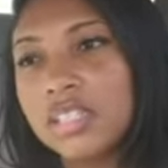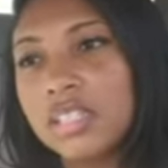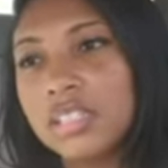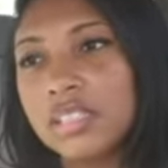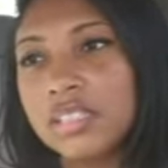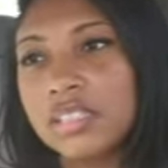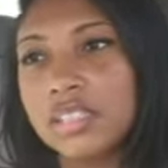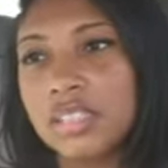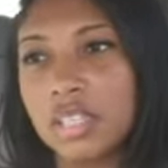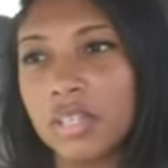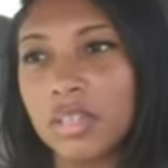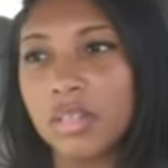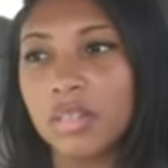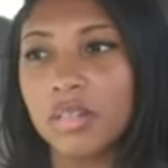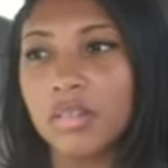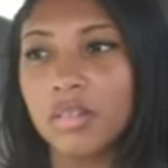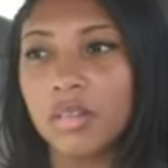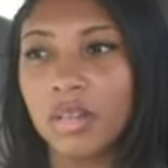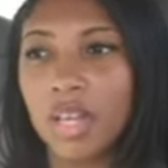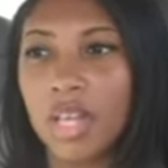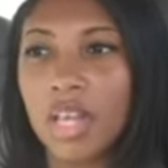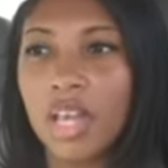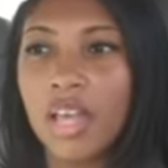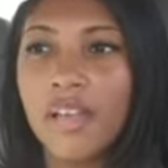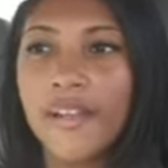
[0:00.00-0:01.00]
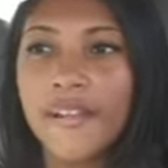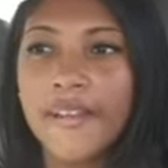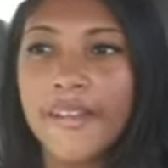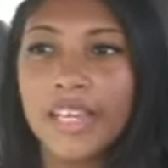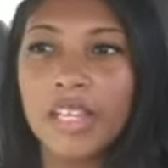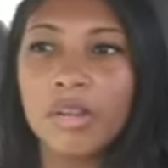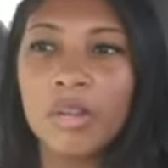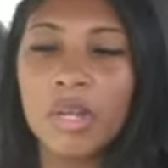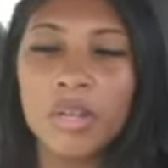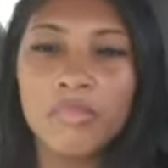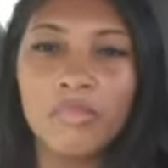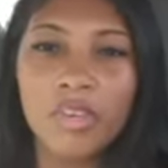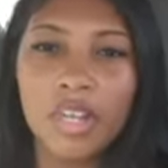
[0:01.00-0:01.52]
So
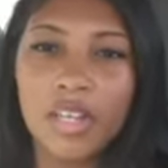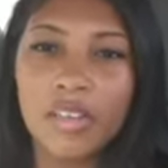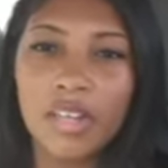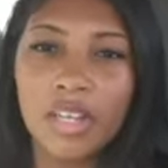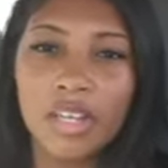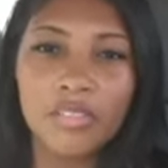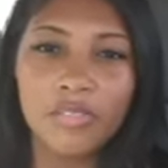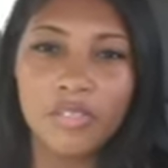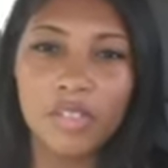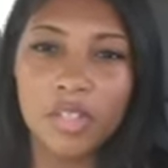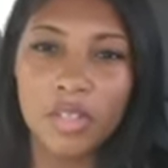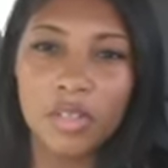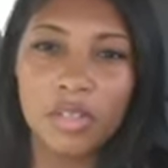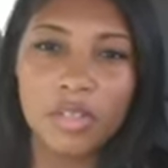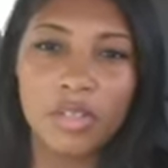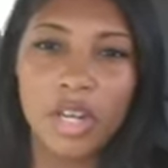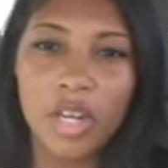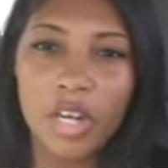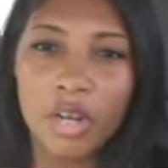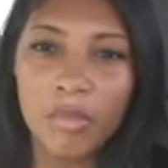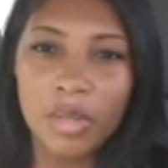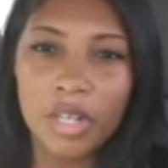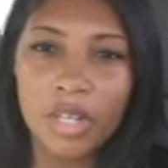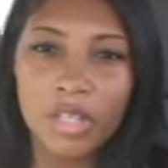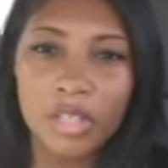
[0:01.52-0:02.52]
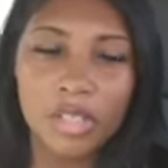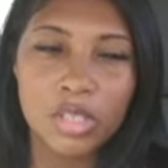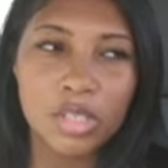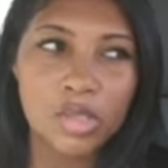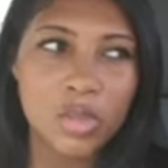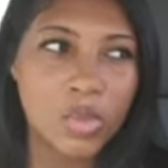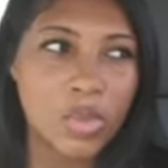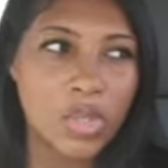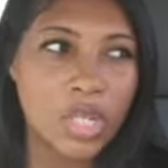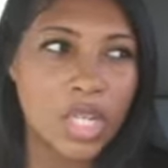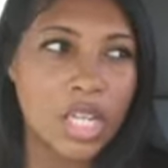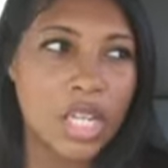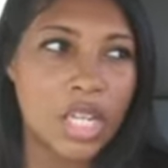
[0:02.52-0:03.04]
anyway, if you heard my other
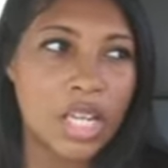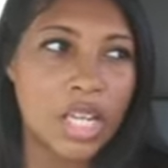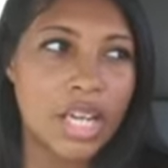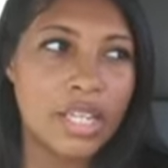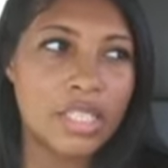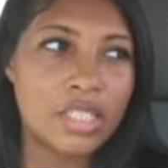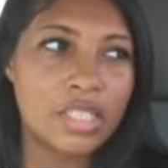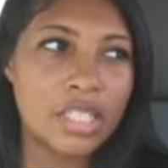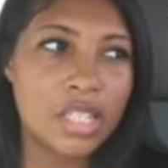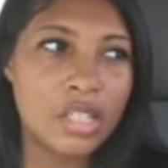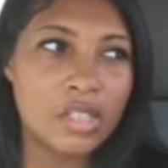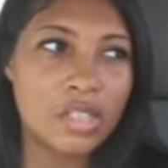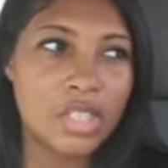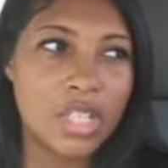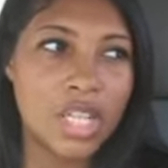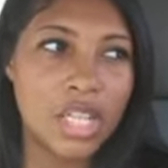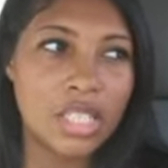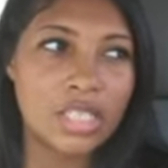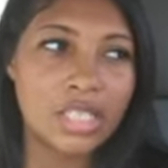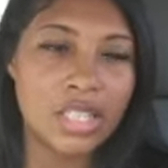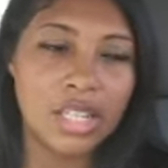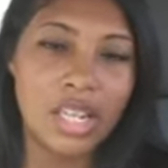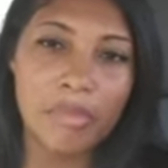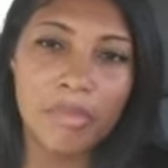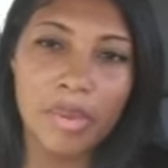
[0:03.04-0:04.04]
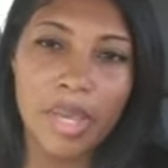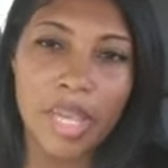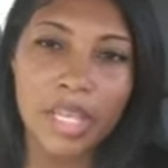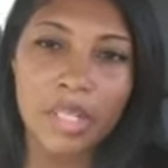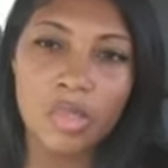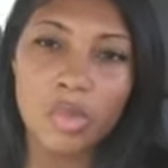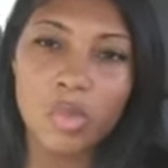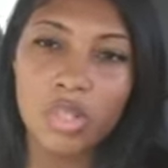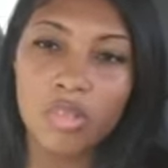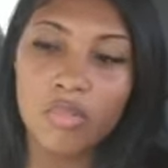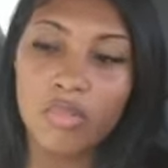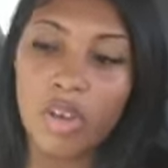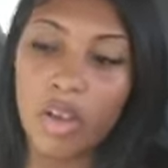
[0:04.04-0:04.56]
story, I told you guys that I paid
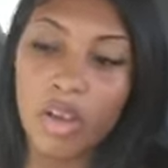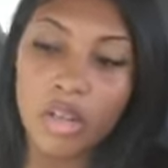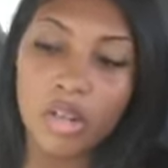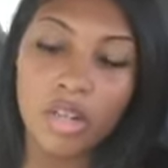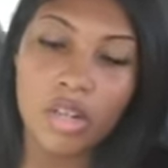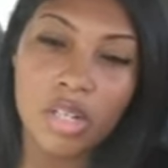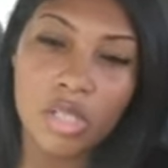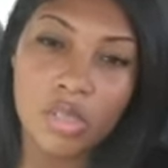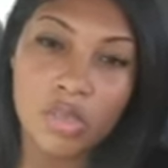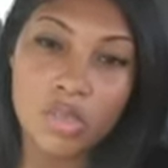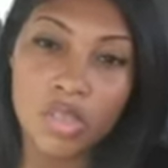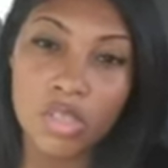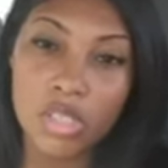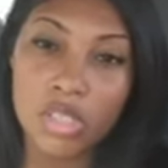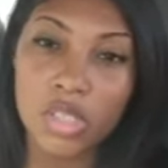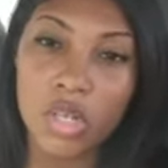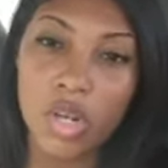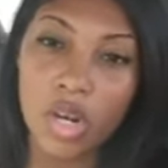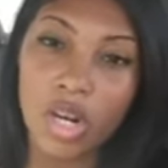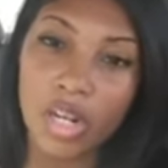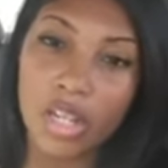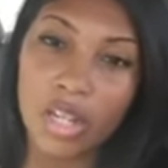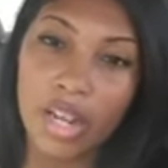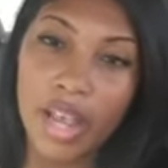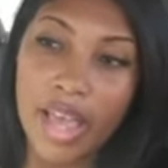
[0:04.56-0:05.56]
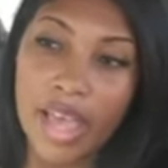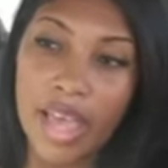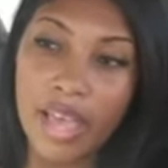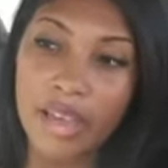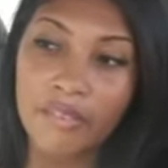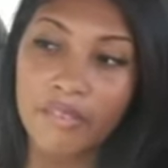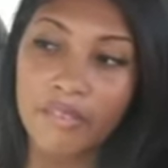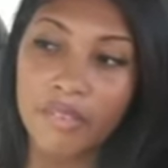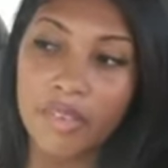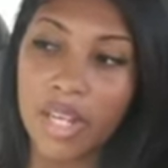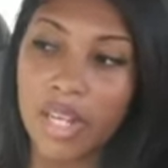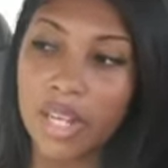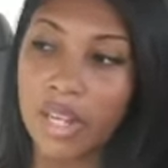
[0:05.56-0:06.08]
$2,500 for this car that I
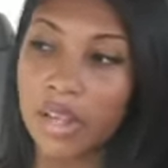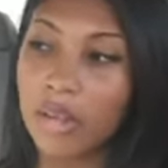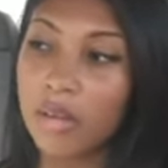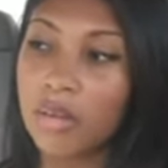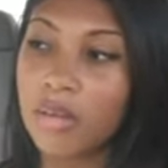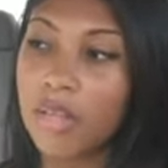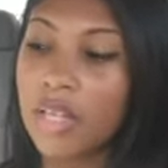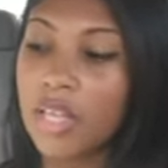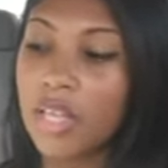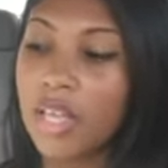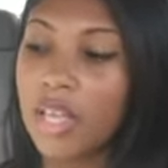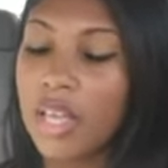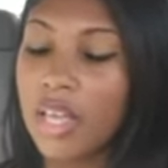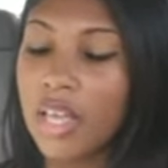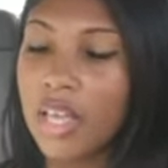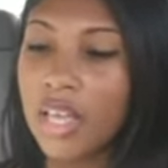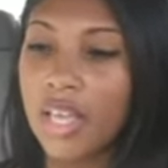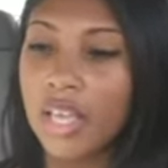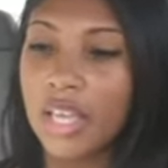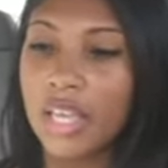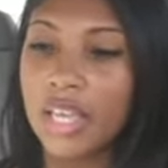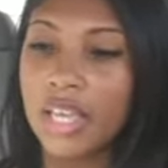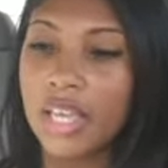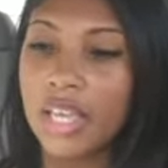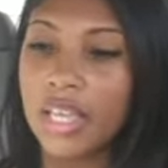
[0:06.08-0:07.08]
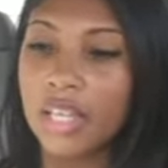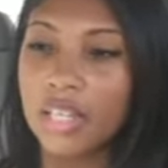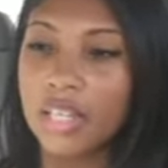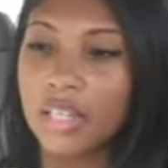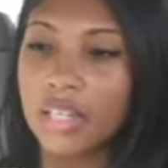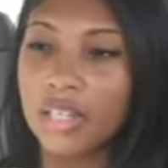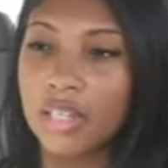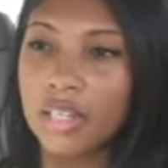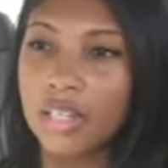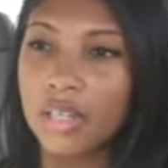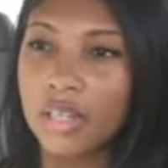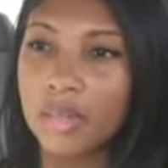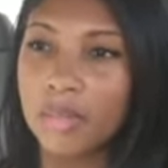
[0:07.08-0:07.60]
have now.
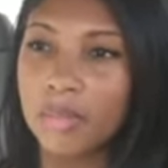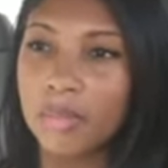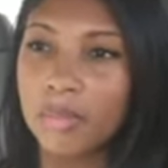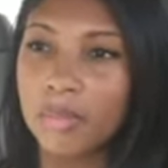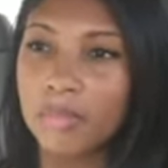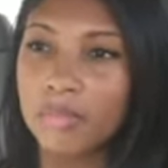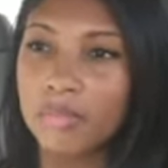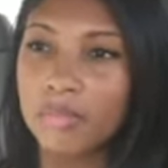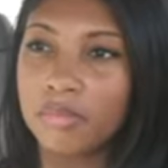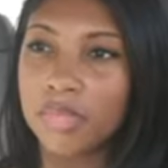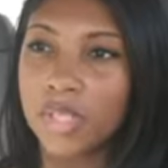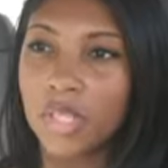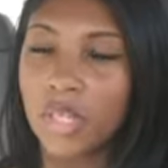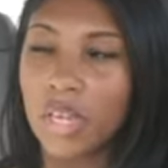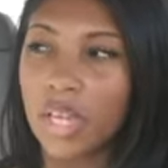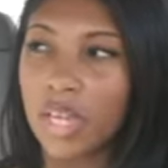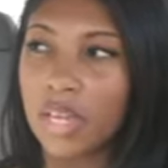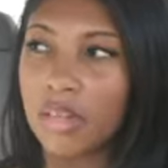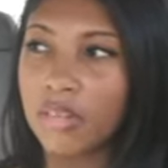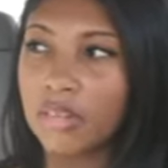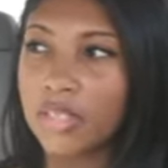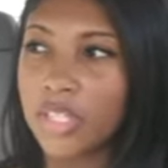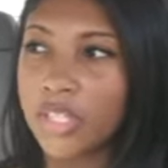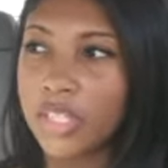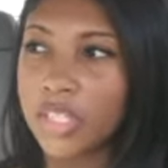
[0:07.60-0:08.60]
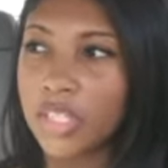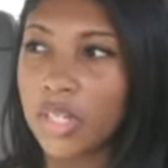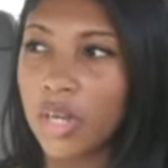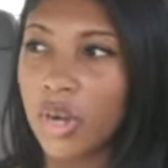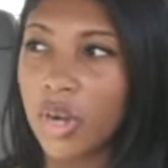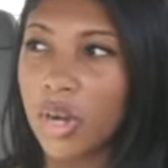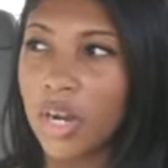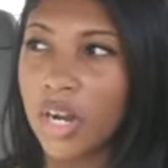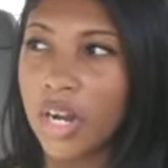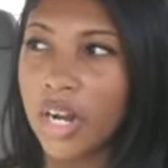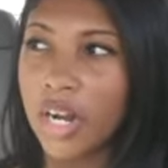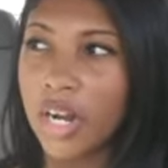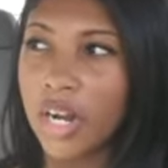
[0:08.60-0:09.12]
And so I own this
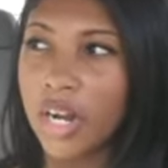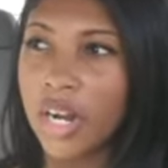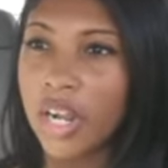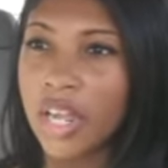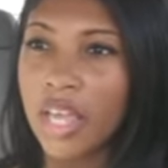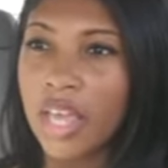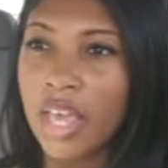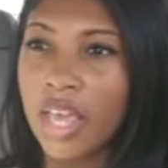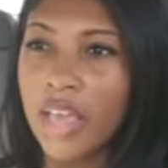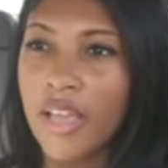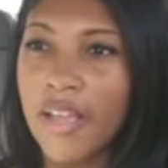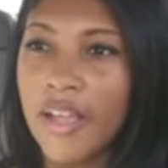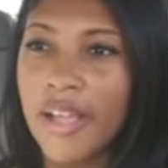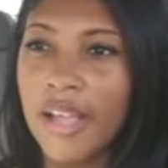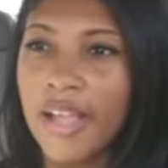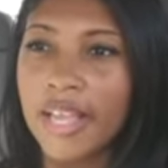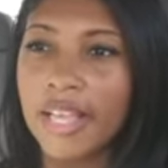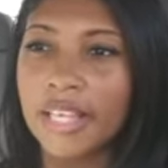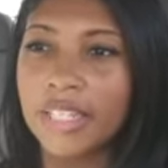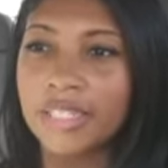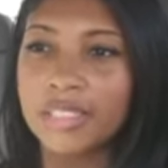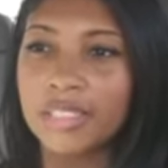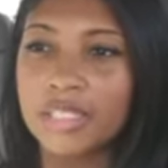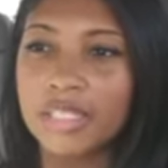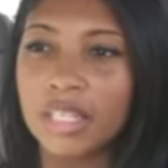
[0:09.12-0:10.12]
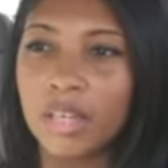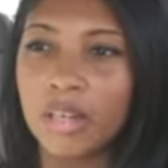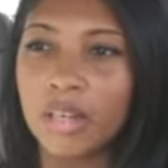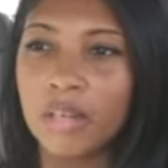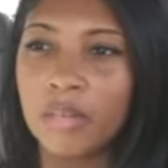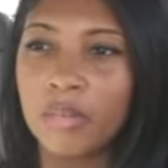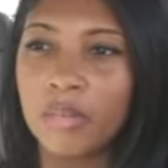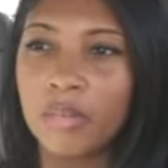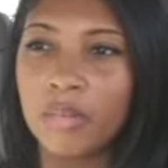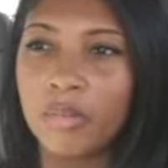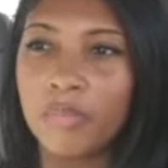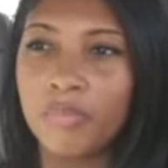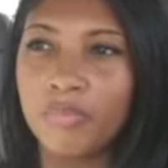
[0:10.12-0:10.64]
car, and
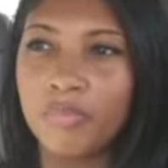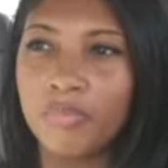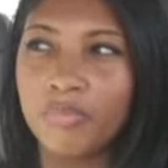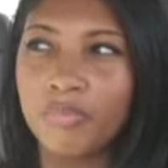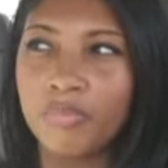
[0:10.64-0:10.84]
so